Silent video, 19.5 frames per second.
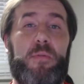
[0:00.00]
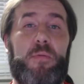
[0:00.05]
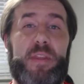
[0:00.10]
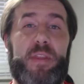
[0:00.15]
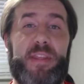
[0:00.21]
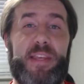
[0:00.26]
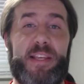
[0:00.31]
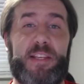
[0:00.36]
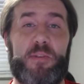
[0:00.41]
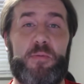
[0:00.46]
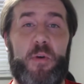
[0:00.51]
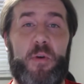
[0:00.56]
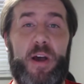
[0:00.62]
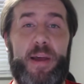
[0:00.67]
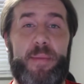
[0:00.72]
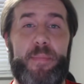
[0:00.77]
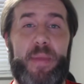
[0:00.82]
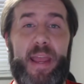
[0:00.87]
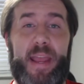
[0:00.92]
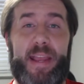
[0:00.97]
With this
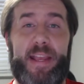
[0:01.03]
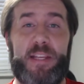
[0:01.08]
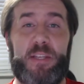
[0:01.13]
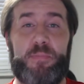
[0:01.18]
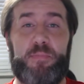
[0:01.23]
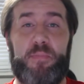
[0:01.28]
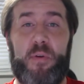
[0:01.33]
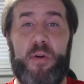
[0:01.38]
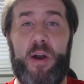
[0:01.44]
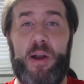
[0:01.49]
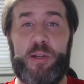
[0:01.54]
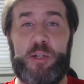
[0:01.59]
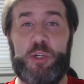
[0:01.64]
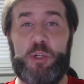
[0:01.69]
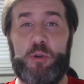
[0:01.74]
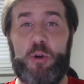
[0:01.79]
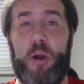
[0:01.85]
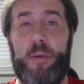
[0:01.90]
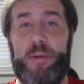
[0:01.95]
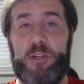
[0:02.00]
one, is Braun
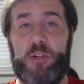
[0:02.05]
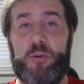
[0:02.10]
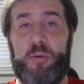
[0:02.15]
Strowman